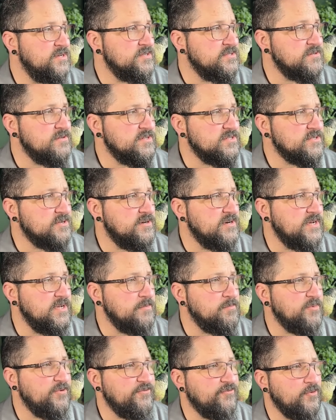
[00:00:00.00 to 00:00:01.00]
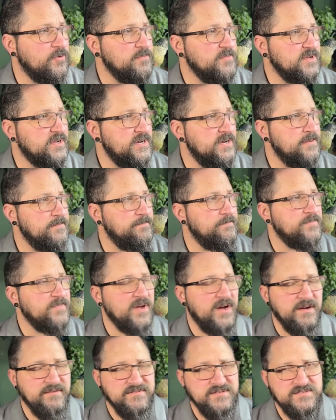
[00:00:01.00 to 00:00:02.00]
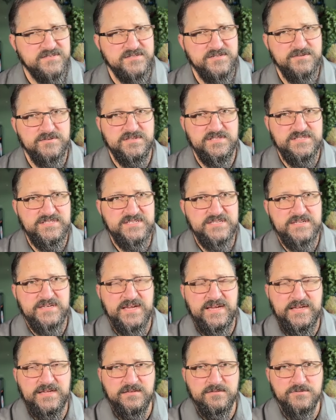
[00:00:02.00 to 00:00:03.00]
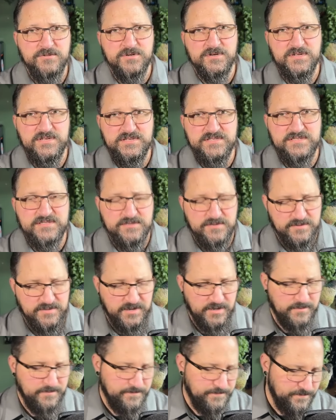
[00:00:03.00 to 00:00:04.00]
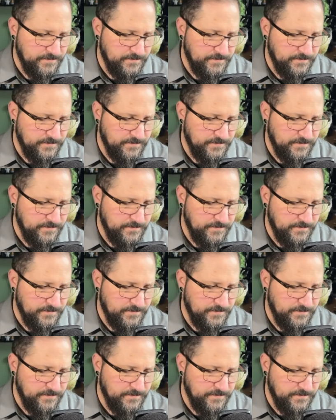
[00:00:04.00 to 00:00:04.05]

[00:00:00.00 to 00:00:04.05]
So let's go ahead and perform the cut. Obviously, you can see, hey, look, it's still there.